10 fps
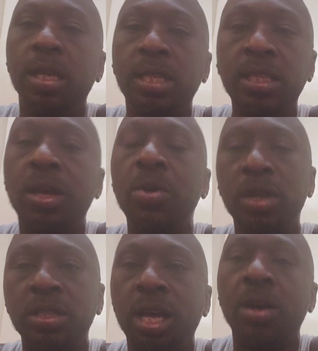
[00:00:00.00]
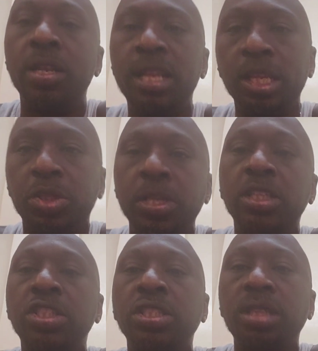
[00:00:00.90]
These owners are literally
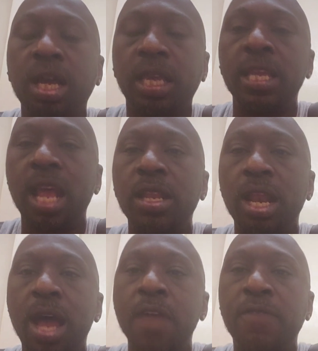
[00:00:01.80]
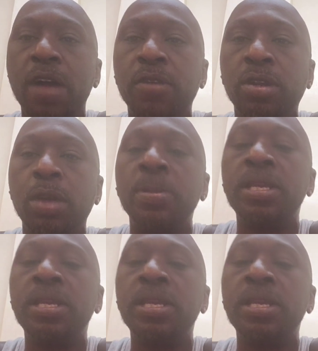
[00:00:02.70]
sucking the life out of our club.